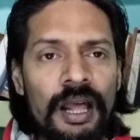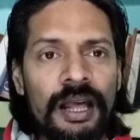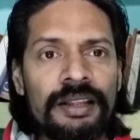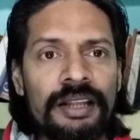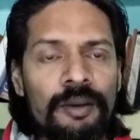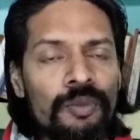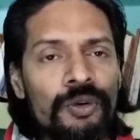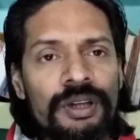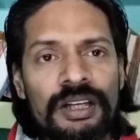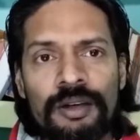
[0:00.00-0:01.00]
and then
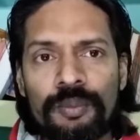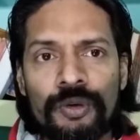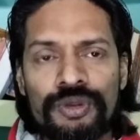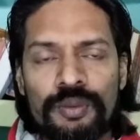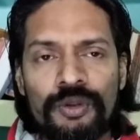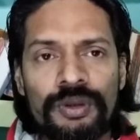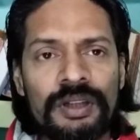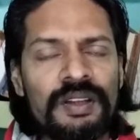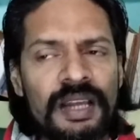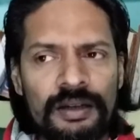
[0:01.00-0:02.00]
modern and
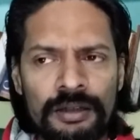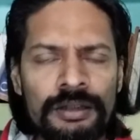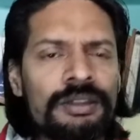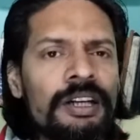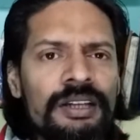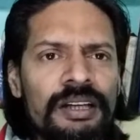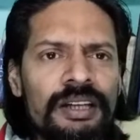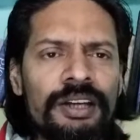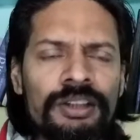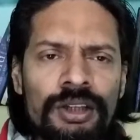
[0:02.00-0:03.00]
postmodern. Then
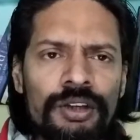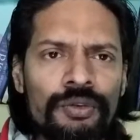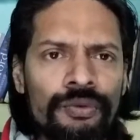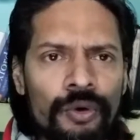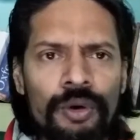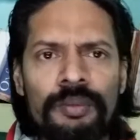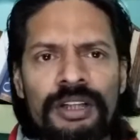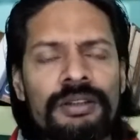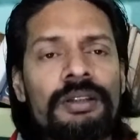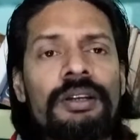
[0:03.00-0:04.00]
certainly 3 to 4
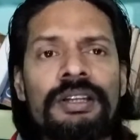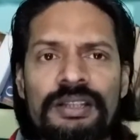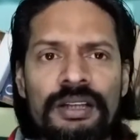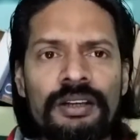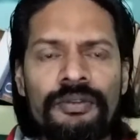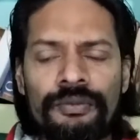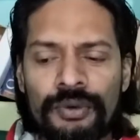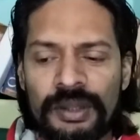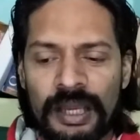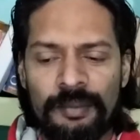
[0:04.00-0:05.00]
months is enough
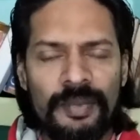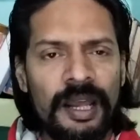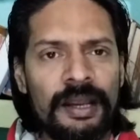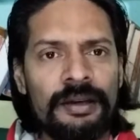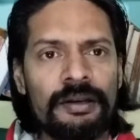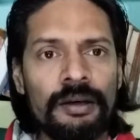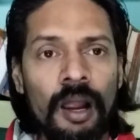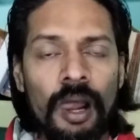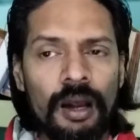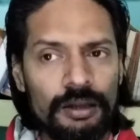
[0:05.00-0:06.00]
for them, and
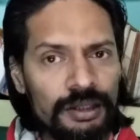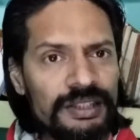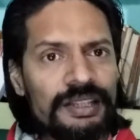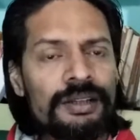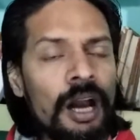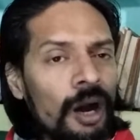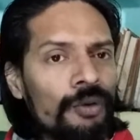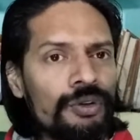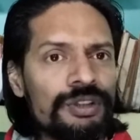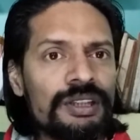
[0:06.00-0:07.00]
this is how
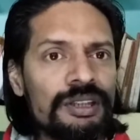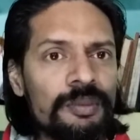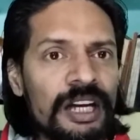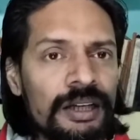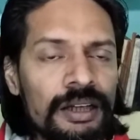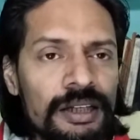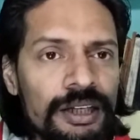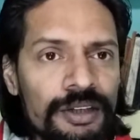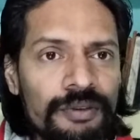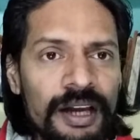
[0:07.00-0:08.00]
you systematically
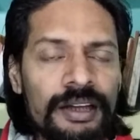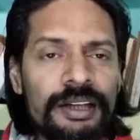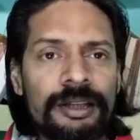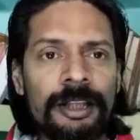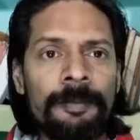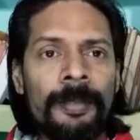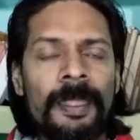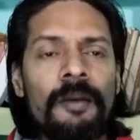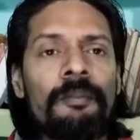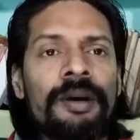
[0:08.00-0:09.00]
divided them.
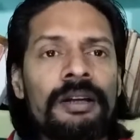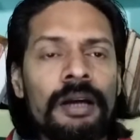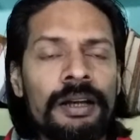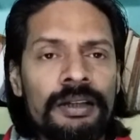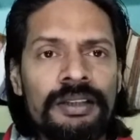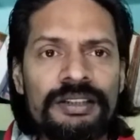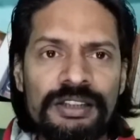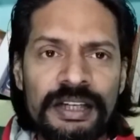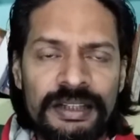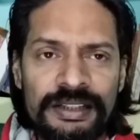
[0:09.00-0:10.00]
But another
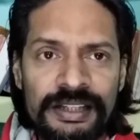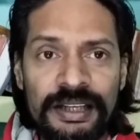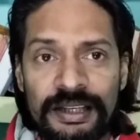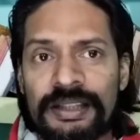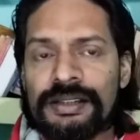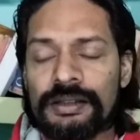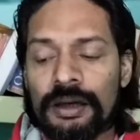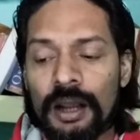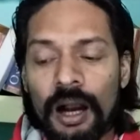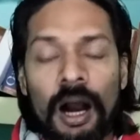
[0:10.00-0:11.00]
strategy is
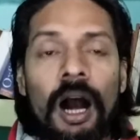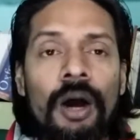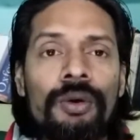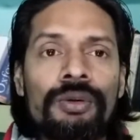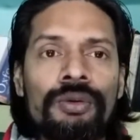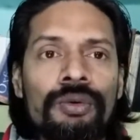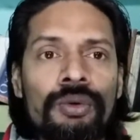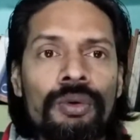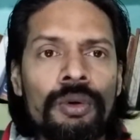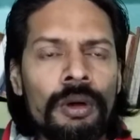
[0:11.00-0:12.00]
how
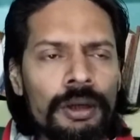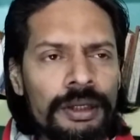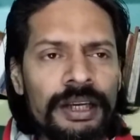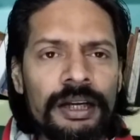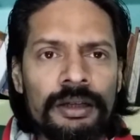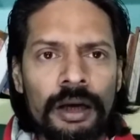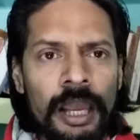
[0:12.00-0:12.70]
to read